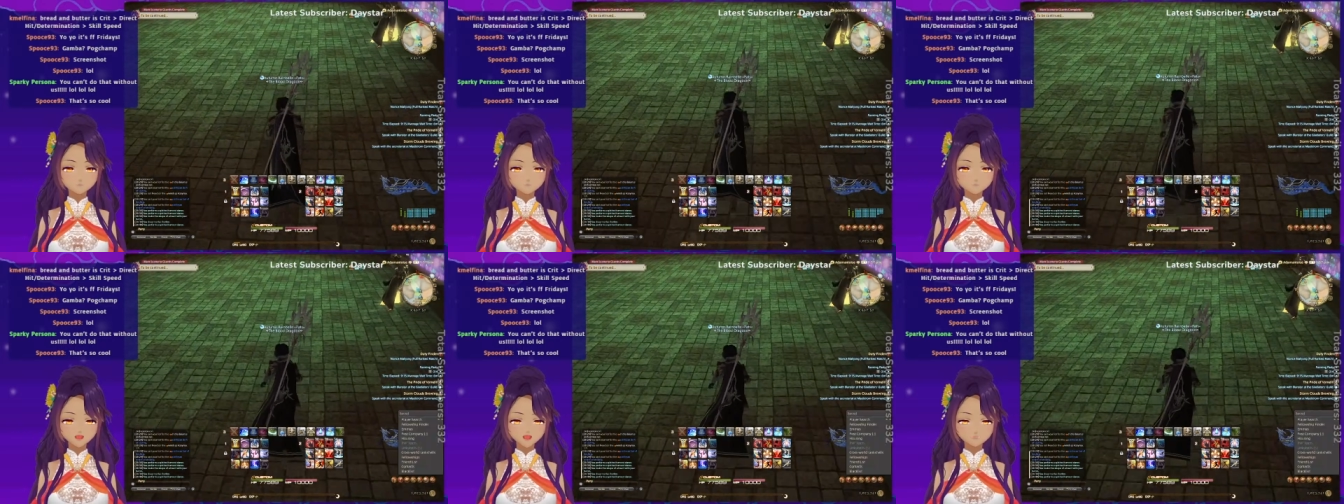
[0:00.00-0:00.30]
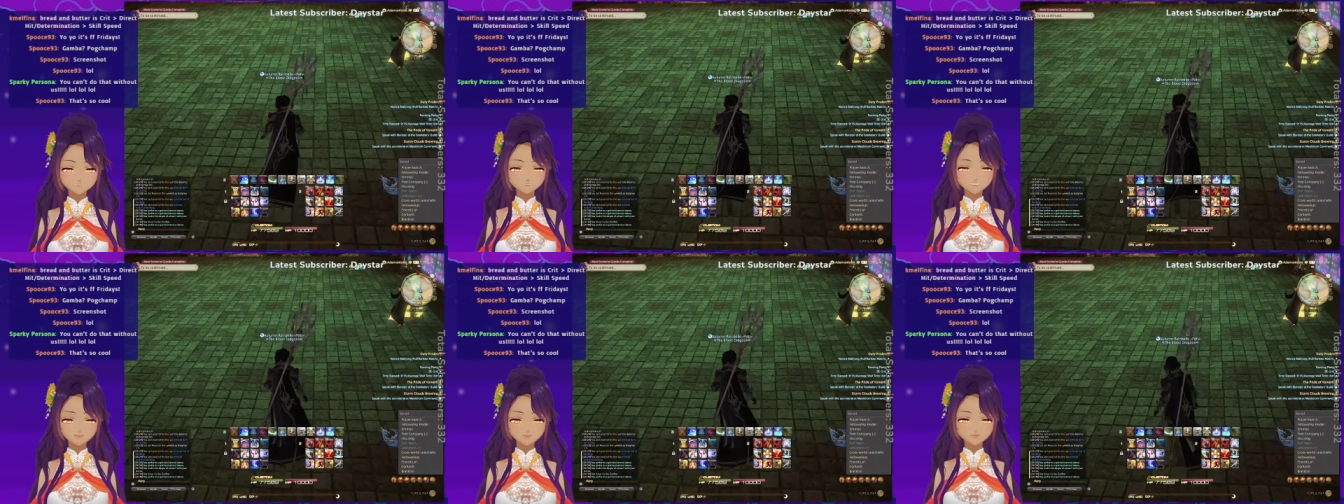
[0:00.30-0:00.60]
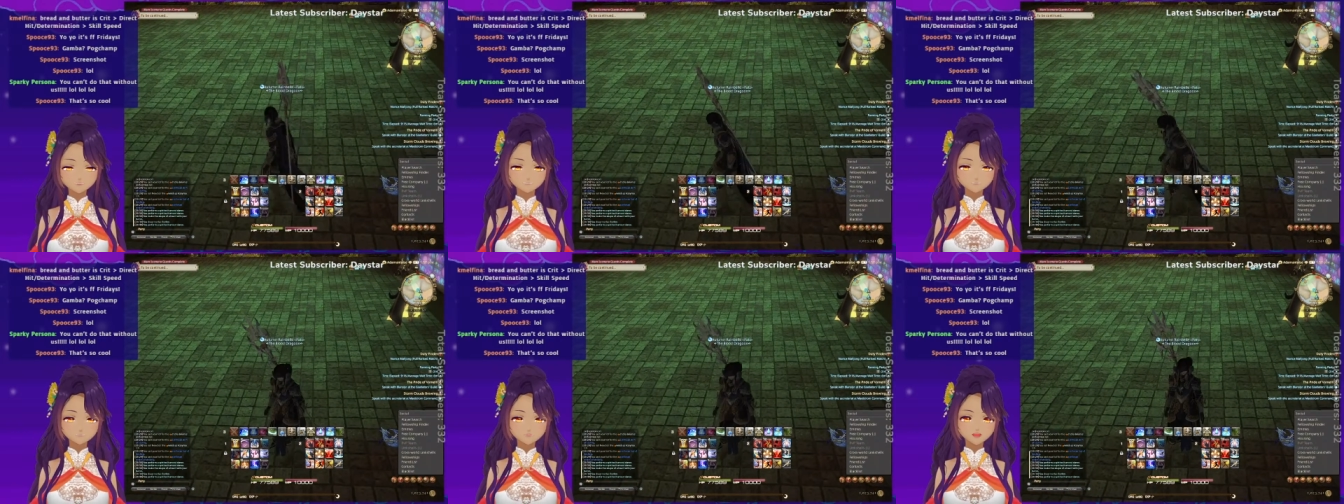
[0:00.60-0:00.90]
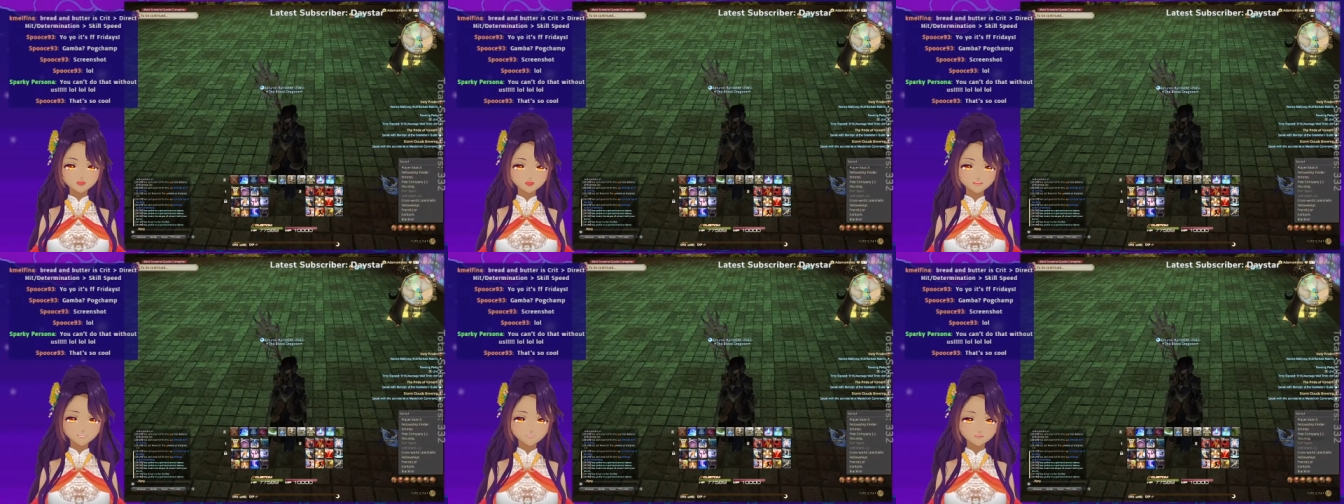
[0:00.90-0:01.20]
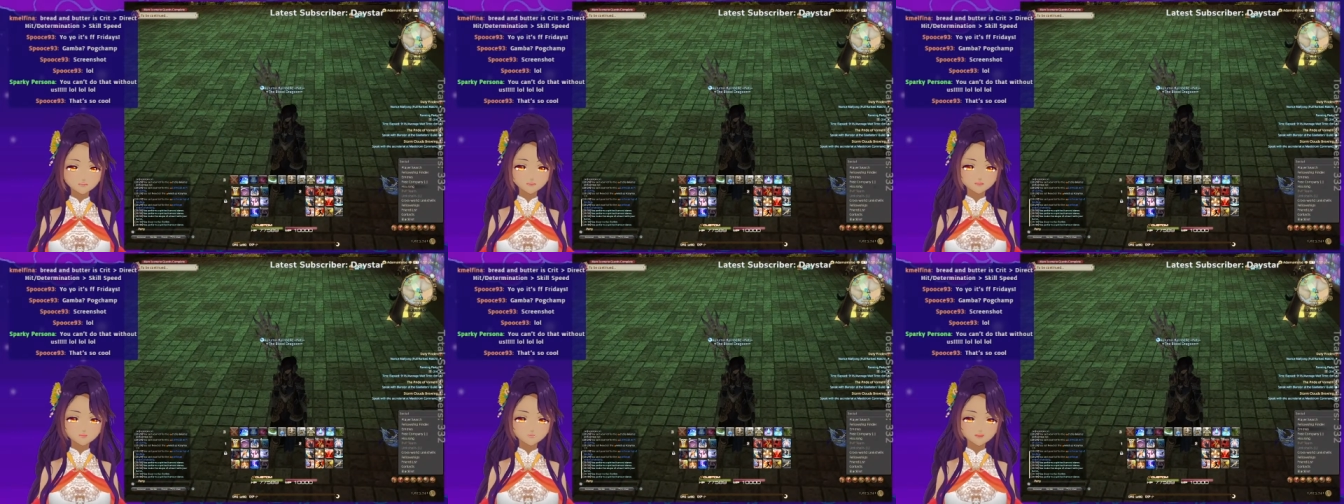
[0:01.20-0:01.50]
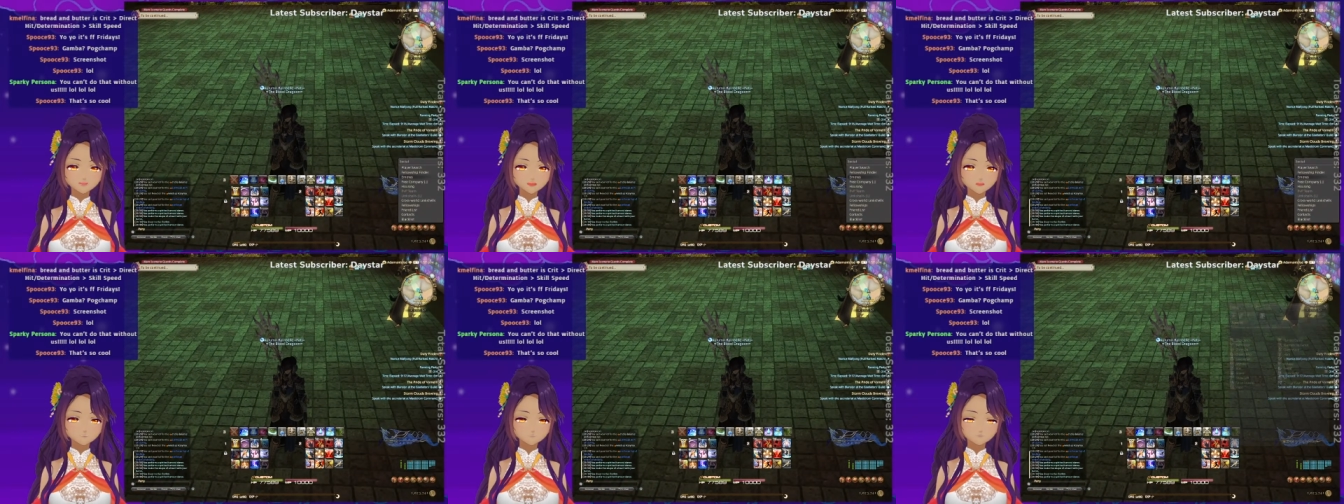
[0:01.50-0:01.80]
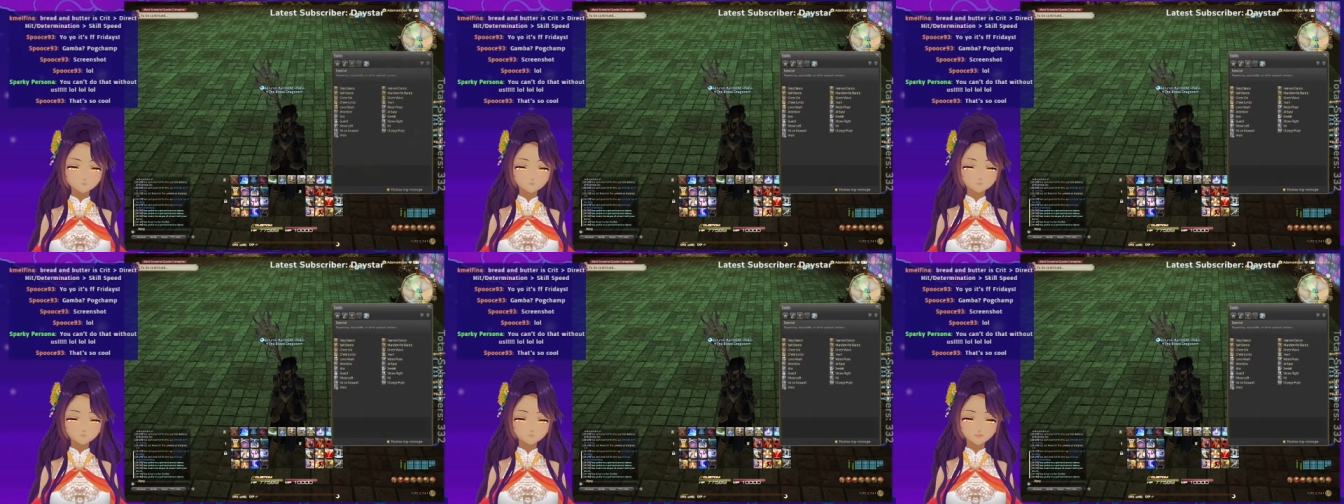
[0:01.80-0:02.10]
Actually, just did the Manderville
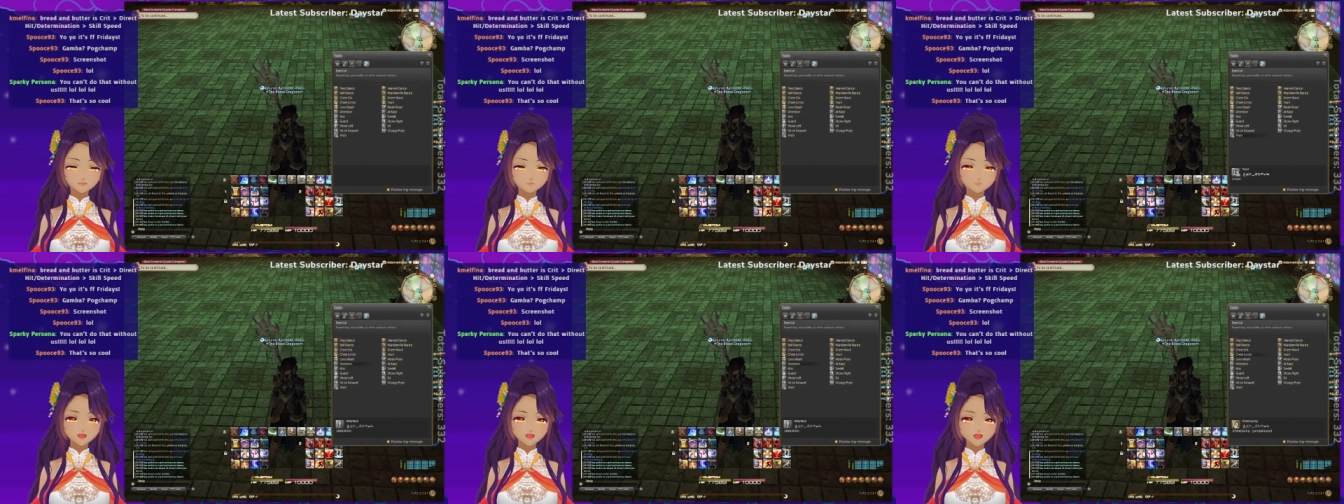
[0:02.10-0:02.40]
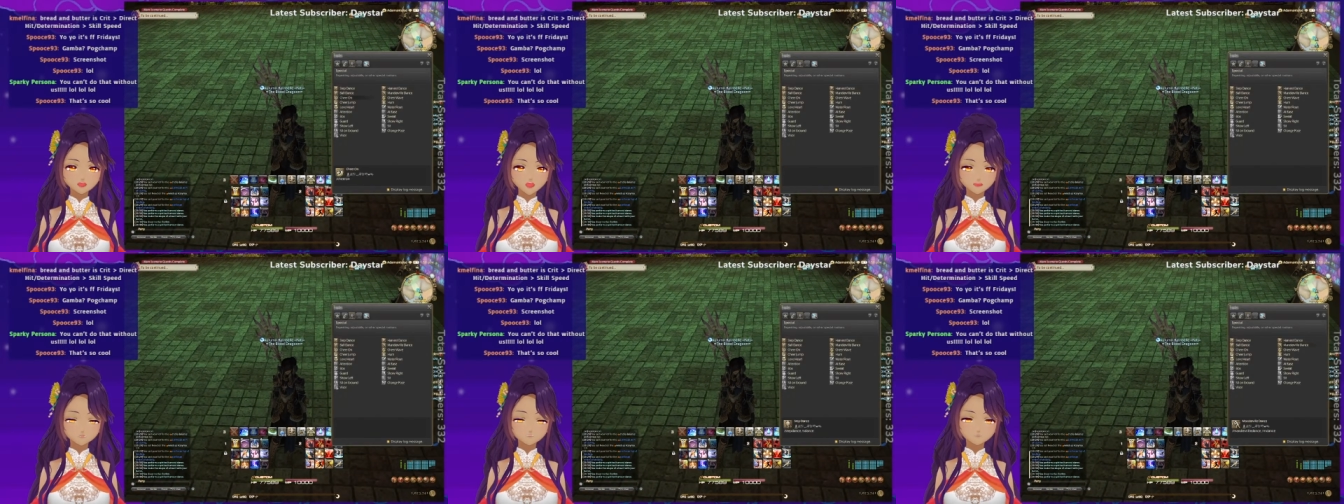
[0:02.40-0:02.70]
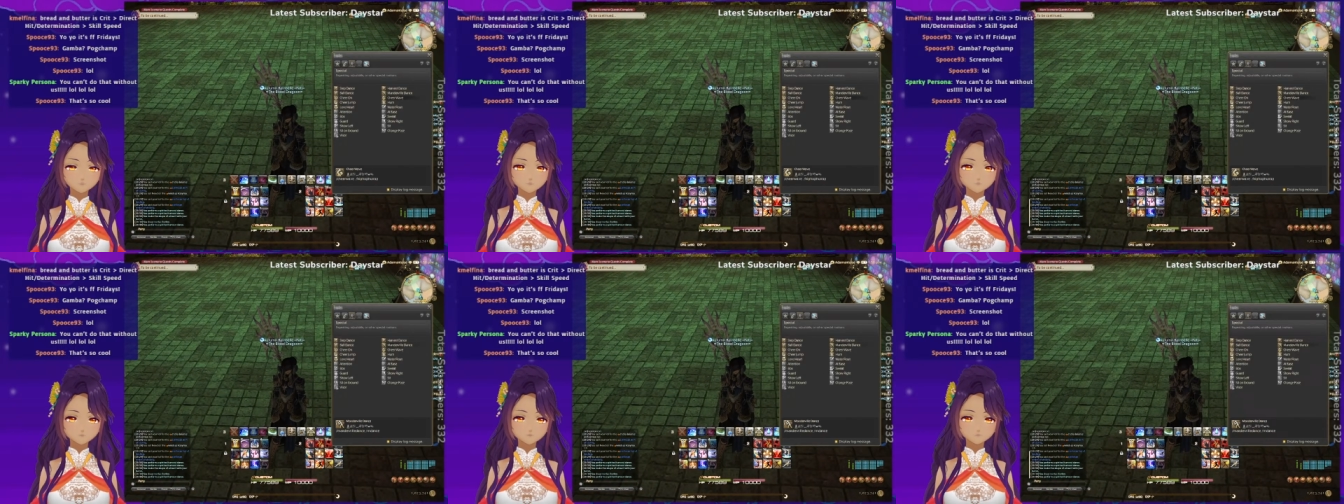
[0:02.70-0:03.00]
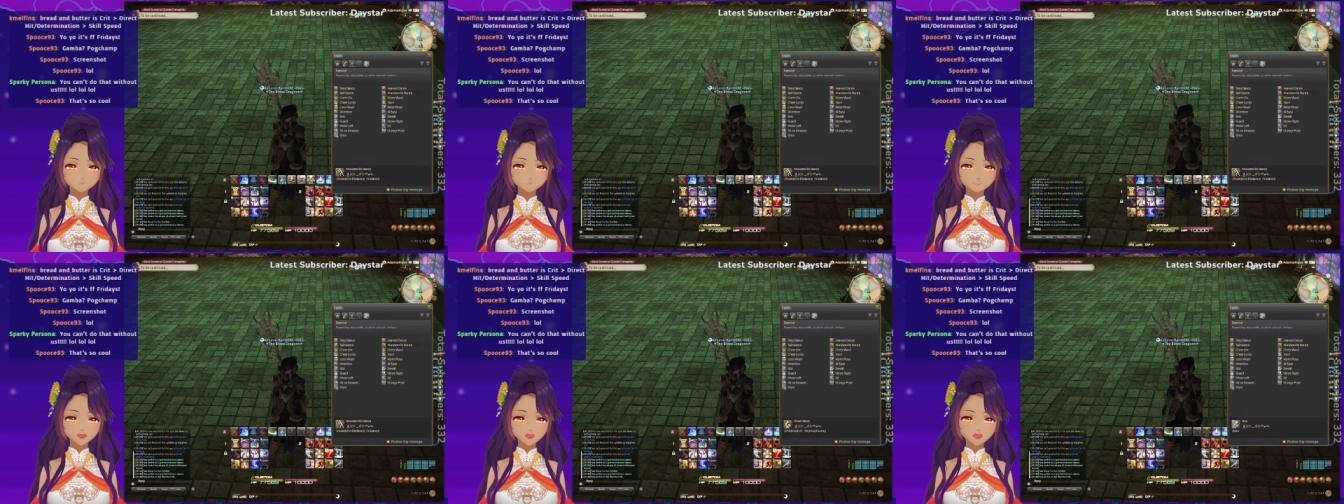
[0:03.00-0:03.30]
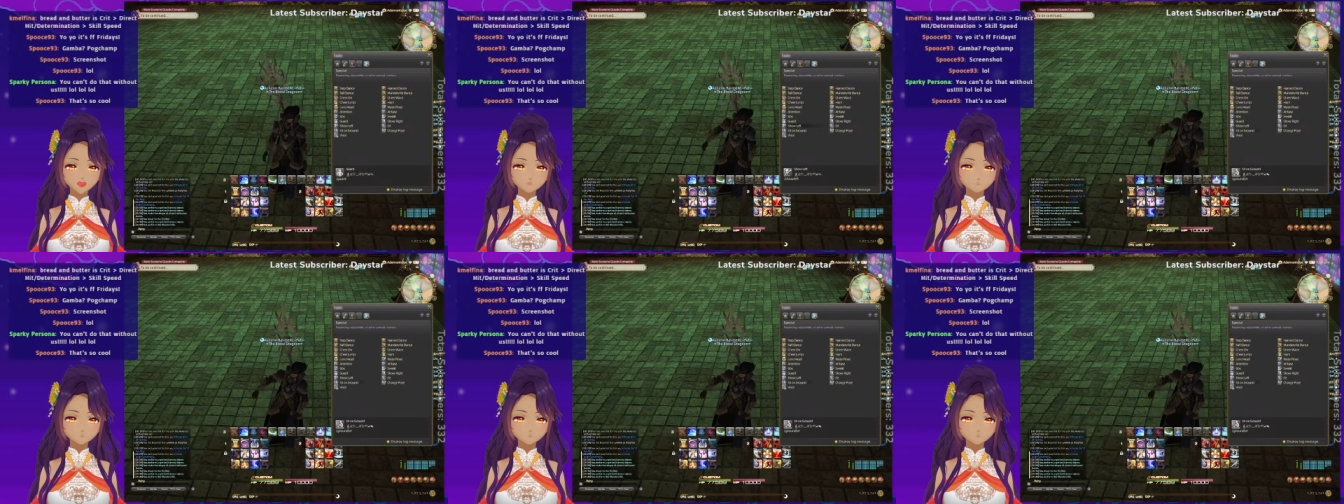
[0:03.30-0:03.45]
for a while. Let's go.